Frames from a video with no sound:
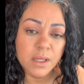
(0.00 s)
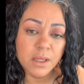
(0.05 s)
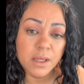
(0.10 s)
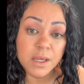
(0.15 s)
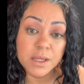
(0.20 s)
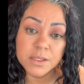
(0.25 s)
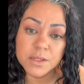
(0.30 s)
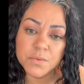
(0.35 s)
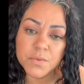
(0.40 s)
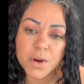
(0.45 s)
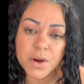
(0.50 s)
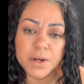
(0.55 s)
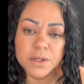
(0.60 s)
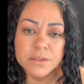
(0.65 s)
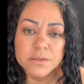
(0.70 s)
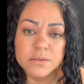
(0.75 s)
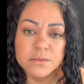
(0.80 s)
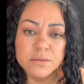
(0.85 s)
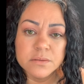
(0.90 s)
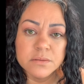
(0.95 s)
it worked.
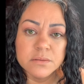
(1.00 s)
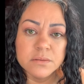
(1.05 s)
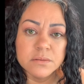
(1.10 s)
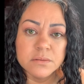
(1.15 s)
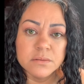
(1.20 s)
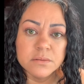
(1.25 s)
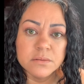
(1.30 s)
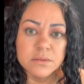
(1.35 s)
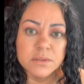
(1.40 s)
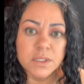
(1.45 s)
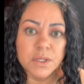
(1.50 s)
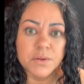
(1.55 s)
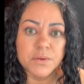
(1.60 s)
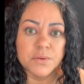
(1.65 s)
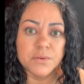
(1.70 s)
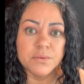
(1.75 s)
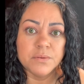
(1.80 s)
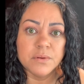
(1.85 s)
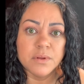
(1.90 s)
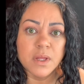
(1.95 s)

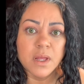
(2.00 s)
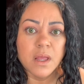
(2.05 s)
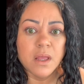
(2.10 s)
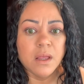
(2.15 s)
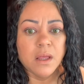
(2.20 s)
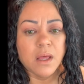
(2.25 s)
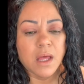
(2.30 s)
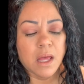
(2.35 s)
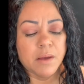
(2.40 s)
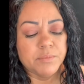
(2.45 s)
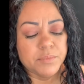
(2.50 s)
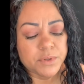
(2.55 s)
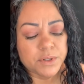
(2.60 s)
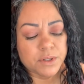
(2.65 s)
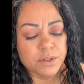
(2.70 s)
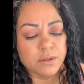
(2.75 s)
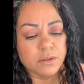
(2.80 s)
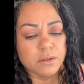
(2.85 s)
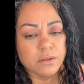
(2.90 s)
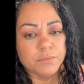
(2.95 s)
So I'm
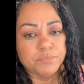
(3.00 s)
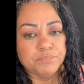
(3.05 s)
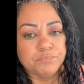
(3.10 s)
gonna